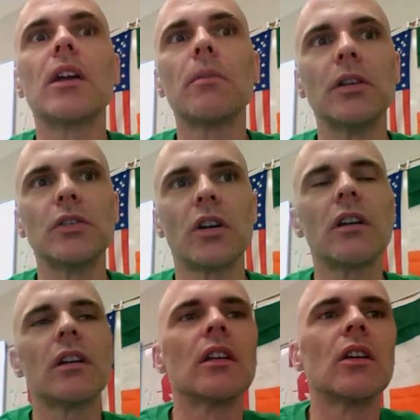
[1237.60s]
bigger
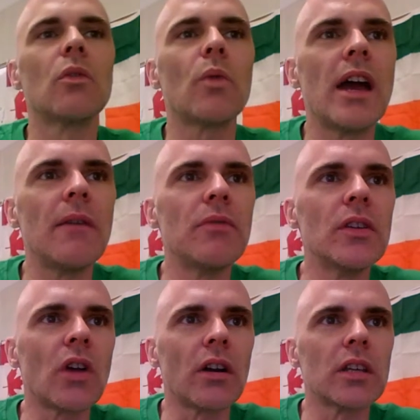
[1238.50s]
picture, we
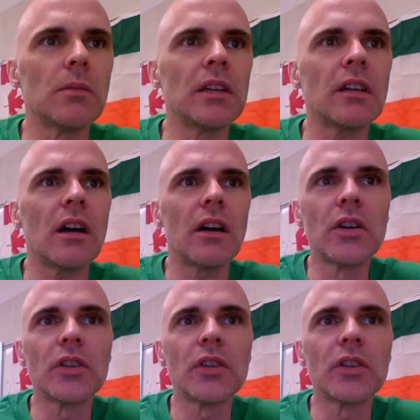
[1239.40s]
have this argument.